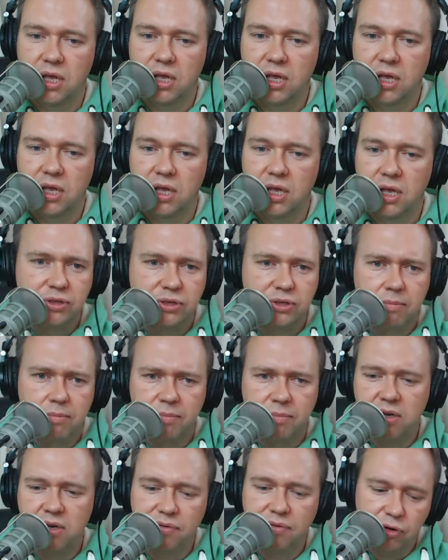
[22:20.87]
I was
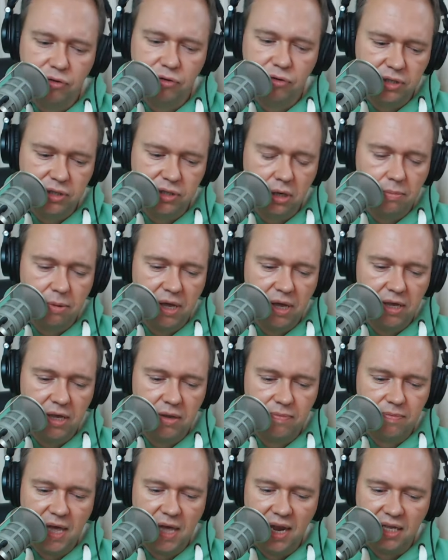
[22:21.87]
interviewed recently
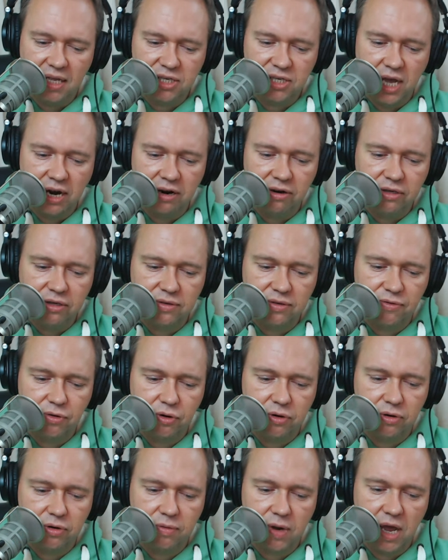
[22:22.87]
by Alex Harris
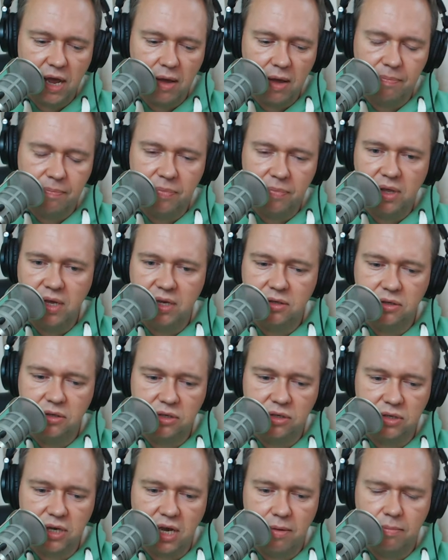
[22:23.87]
for
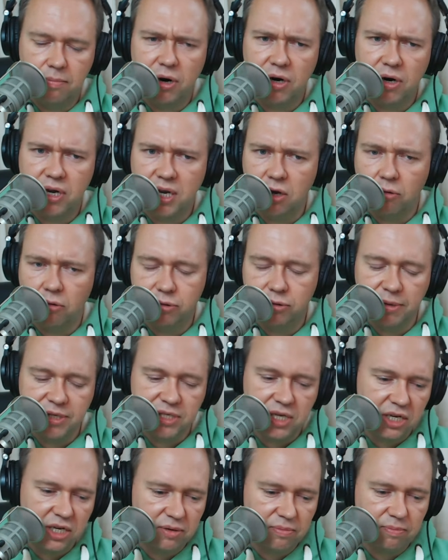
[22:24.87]
his marketing
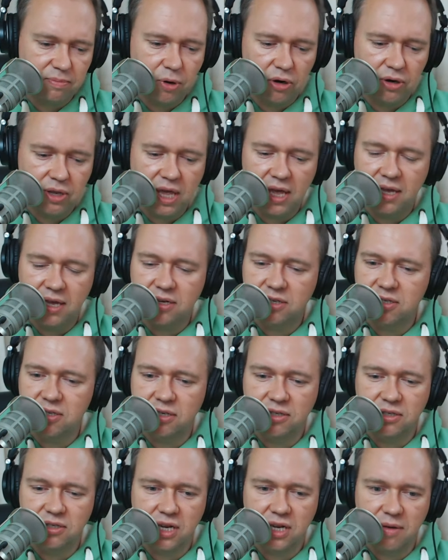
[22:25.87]
optimization podcast,
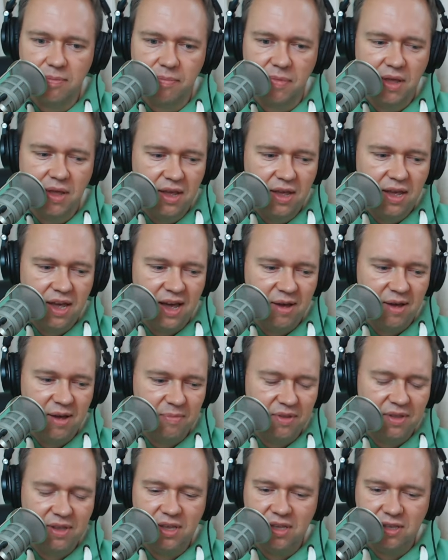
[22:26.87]

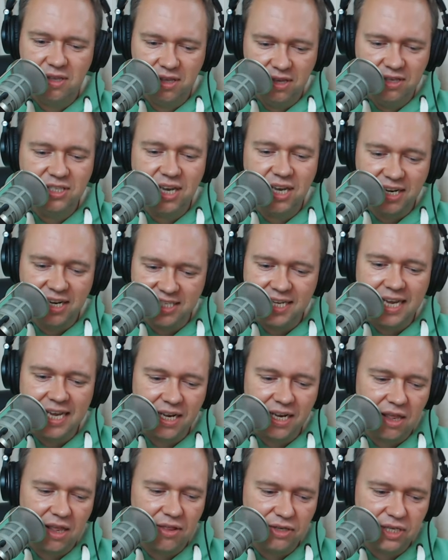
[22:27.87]
and he said
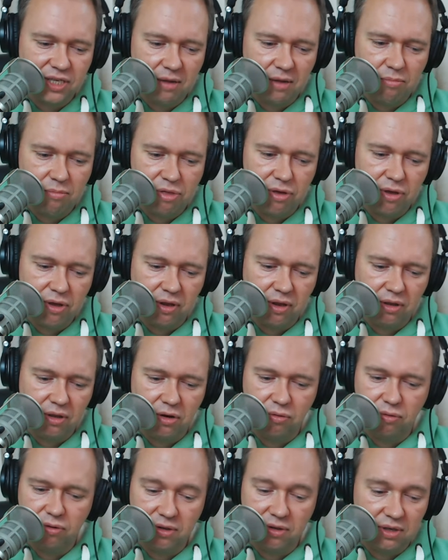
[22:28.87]
exactly the same
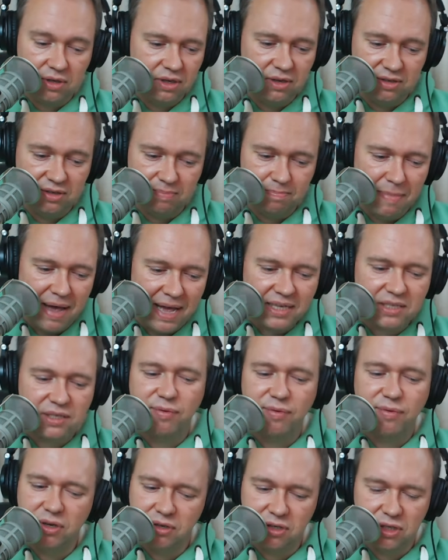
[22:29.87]
thing. He's
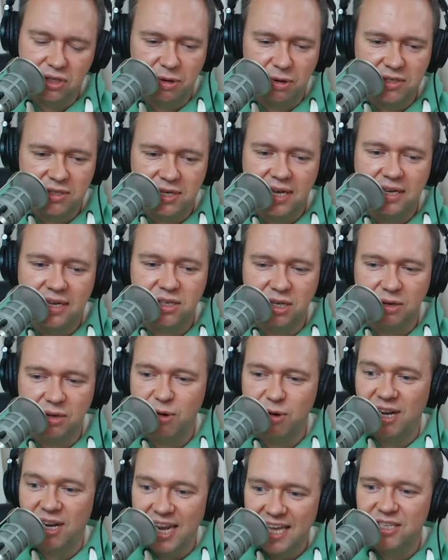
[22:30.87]
massively into split testing,
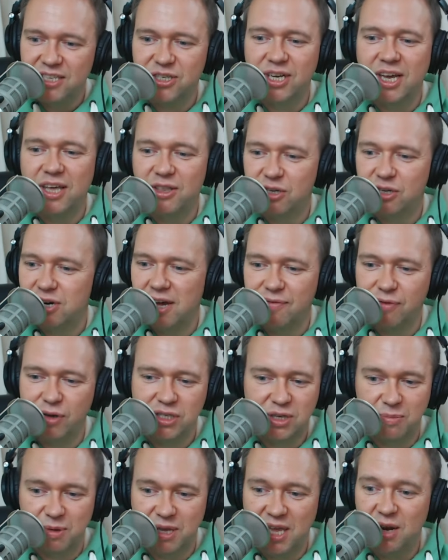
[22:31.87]
but unless you get the traffic
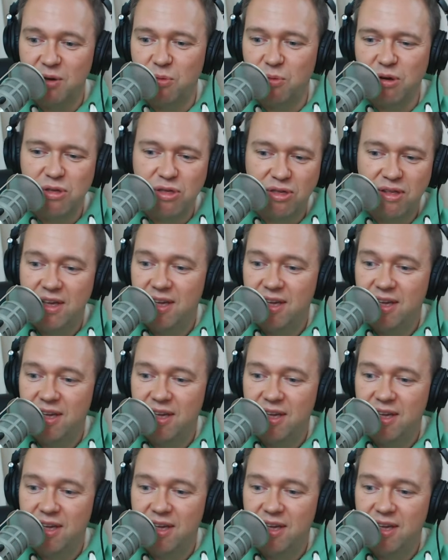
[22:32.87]
to begin with,